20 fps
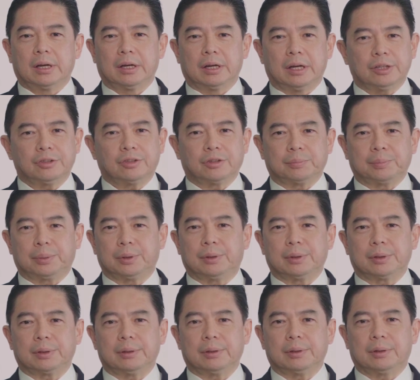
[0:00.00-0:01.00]
Let's
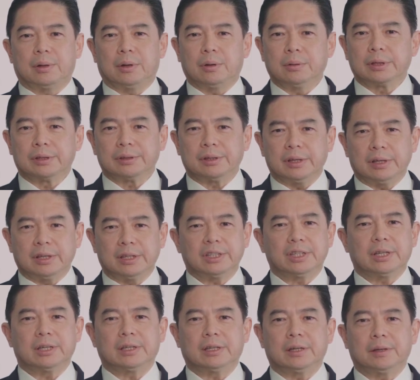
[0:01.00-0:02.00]
support all the
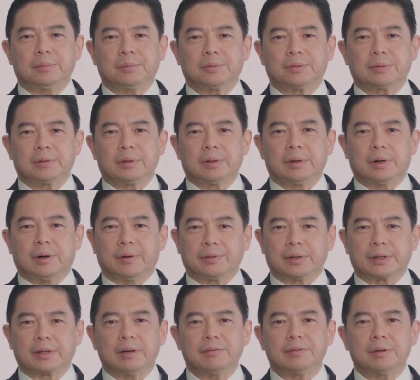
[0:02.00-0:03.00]
initiatives of the
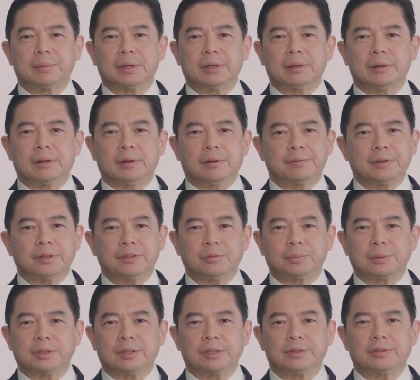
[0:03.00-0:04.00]
government of His
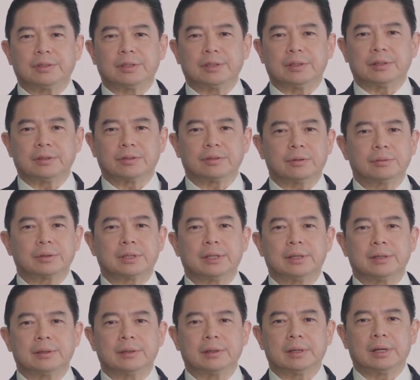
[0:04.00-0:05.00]
Majesty the
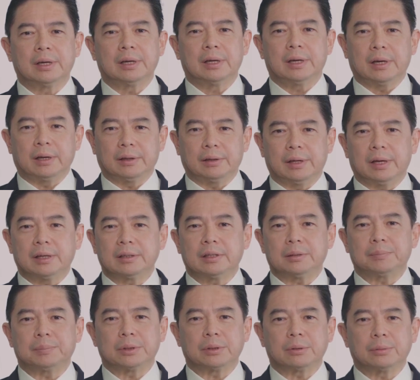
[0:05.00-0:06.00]
Sultan and Yang
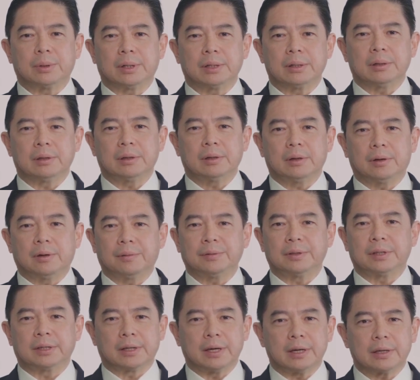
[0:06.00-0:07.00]
Dipertuan of
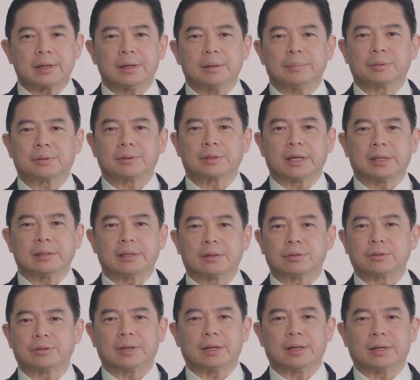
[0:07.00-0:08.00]
Negara Brunei
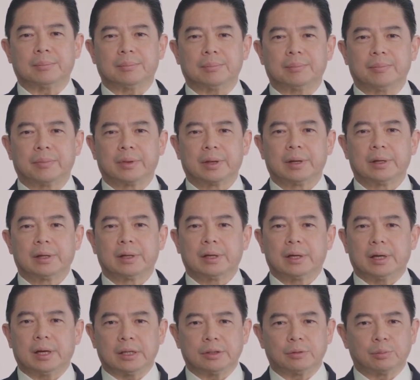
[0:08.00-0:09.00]
Darussalam
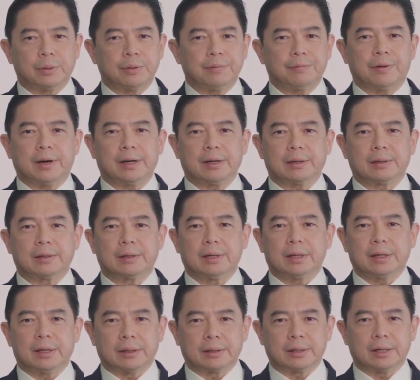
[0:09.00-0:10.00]
as we fight
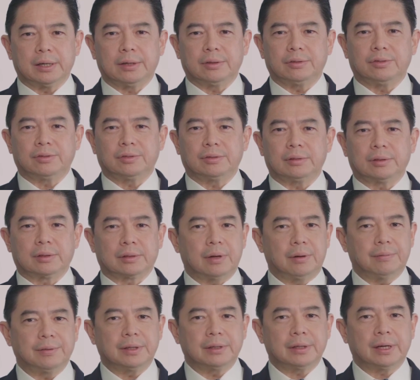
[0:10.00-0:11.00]
against the
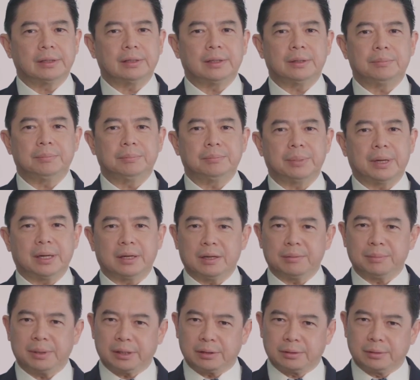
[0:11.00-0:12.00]
COVID-19
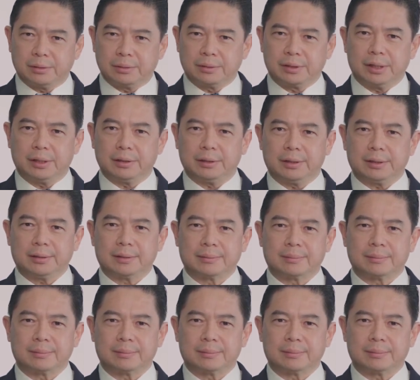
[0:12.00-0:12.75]
pandemic together.